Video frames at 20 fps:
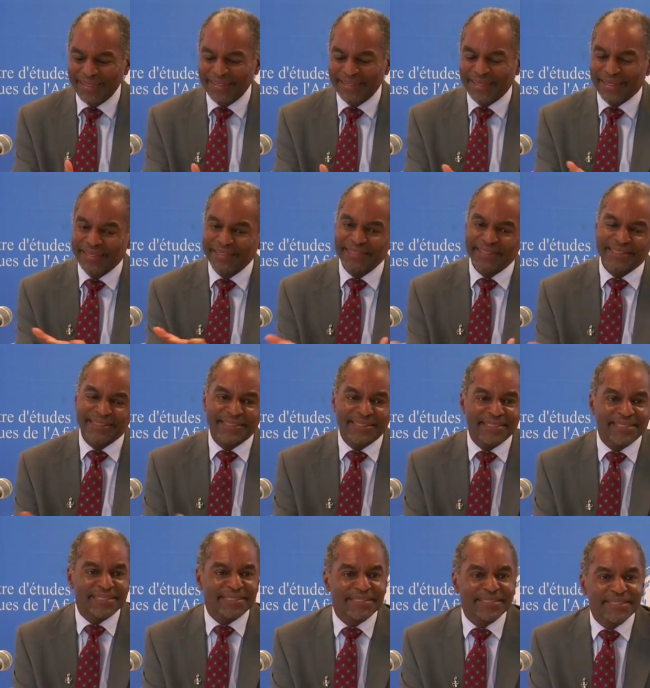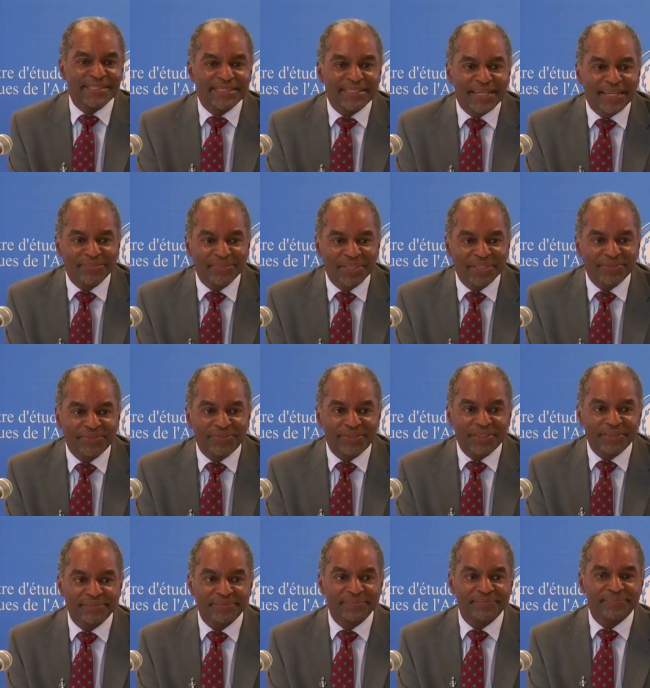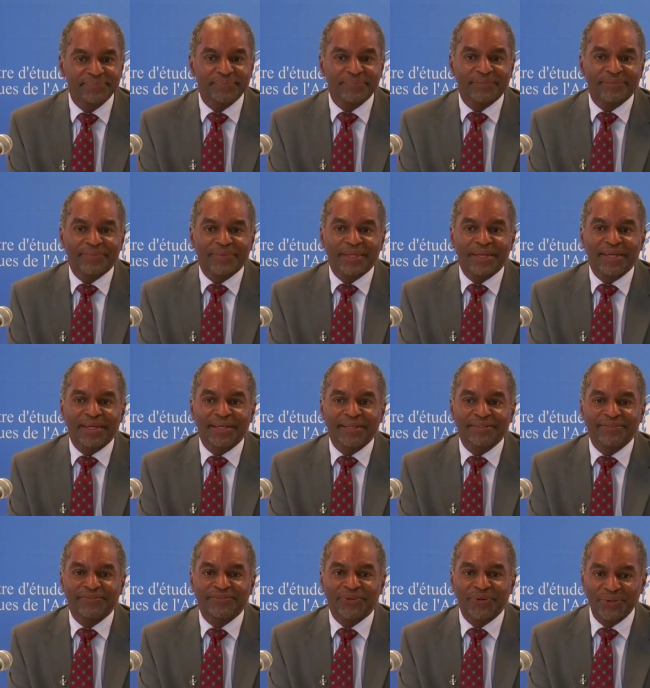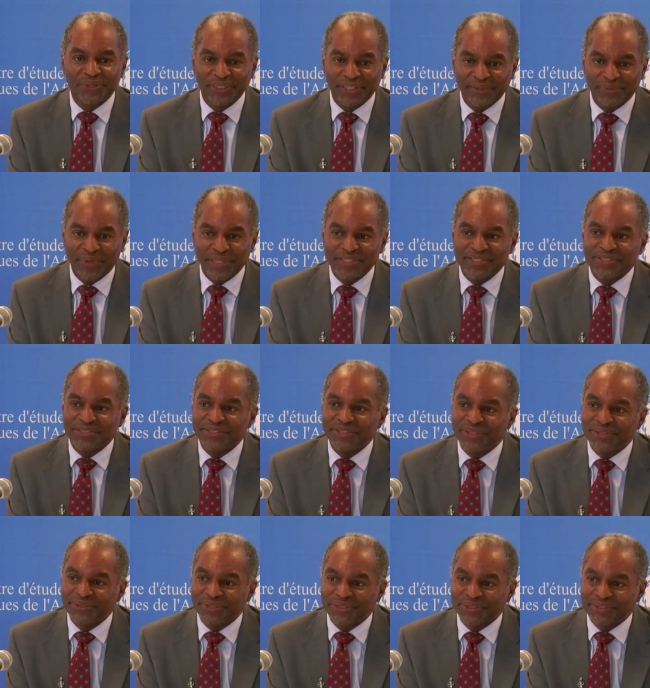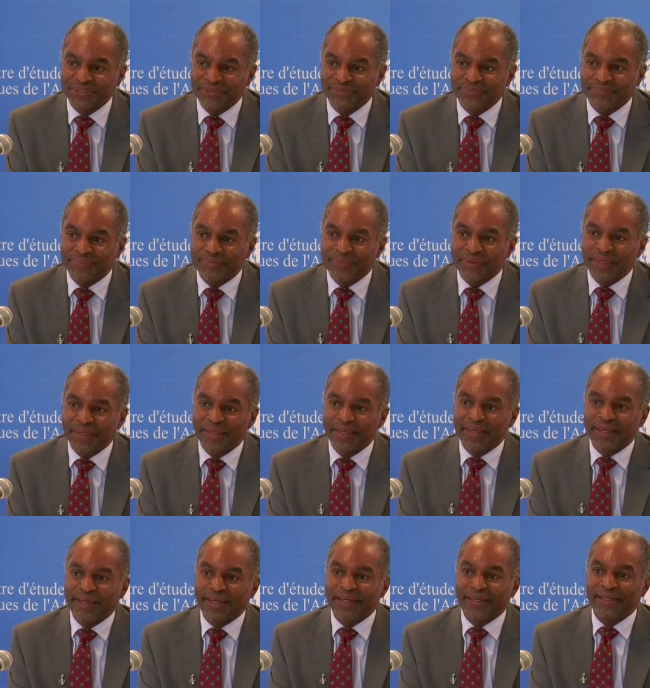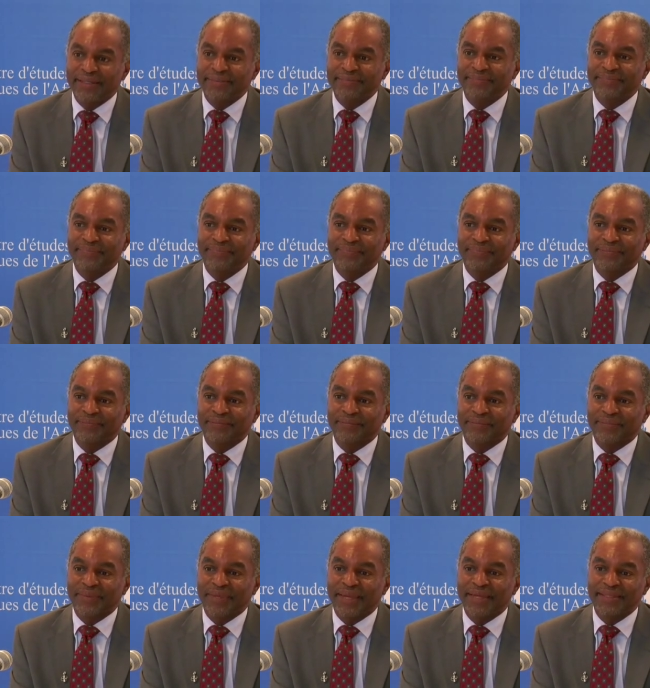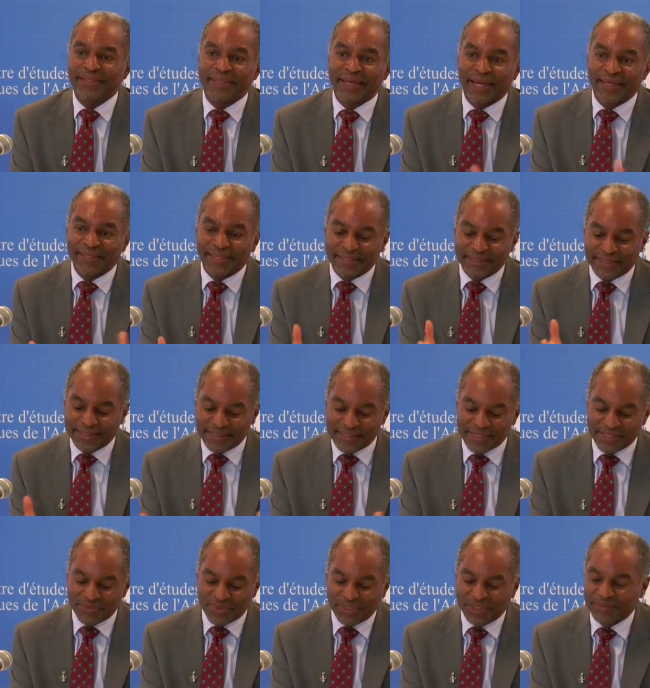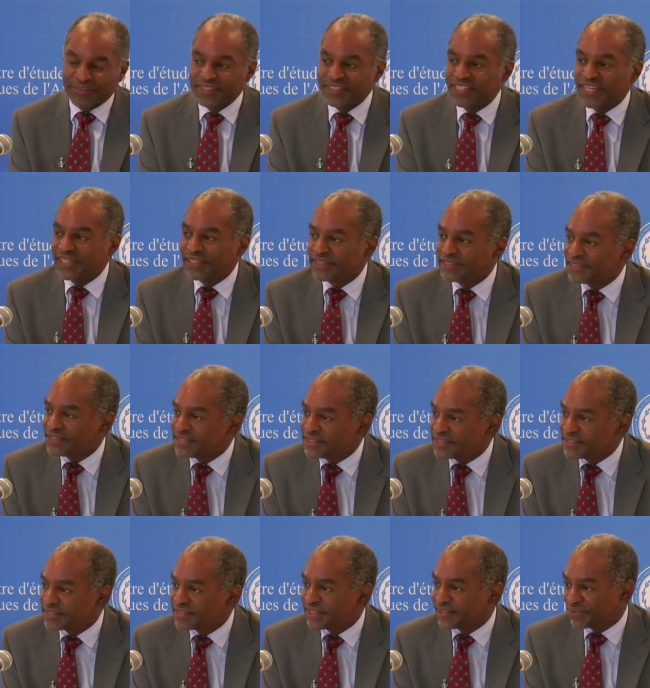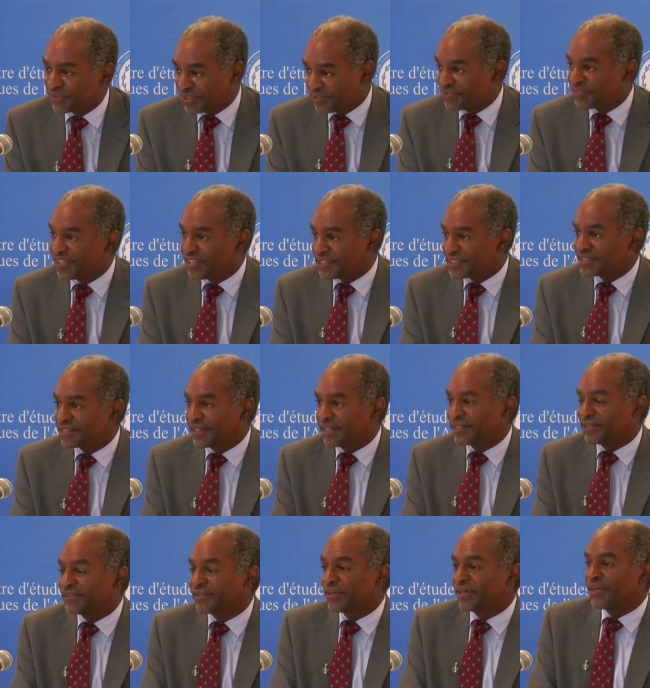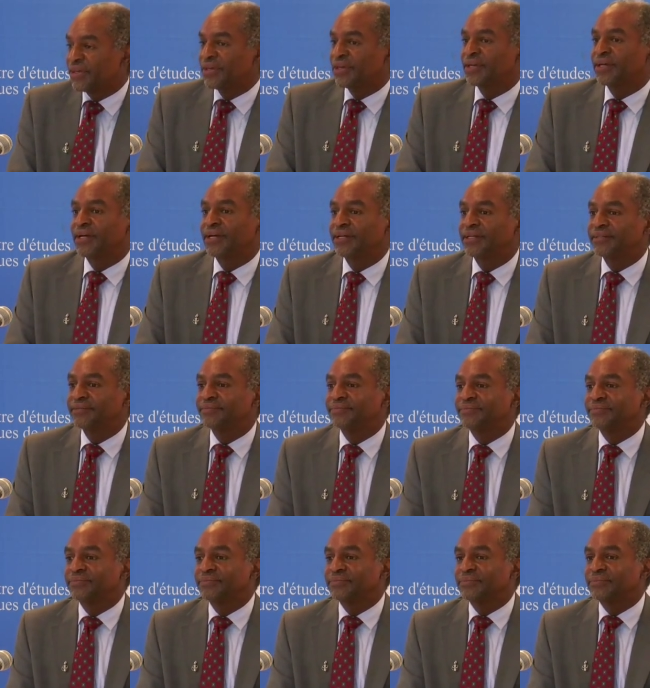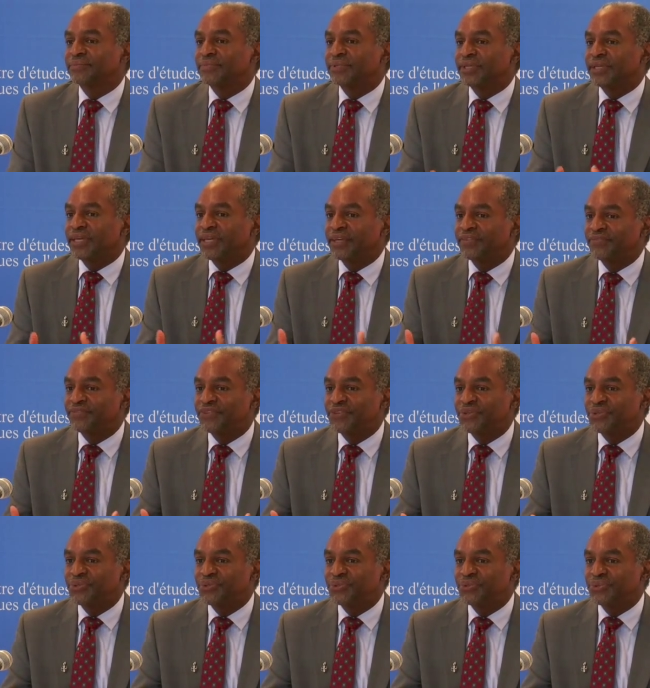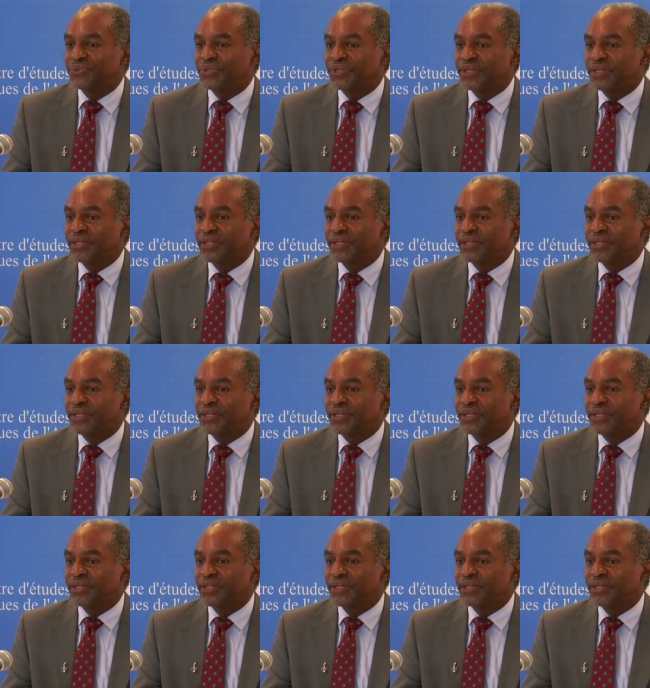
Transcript: the inconsistency coming from uh, foreign and Western donors. Um, and I think this is one of the challenges that we face now. Um, if, you,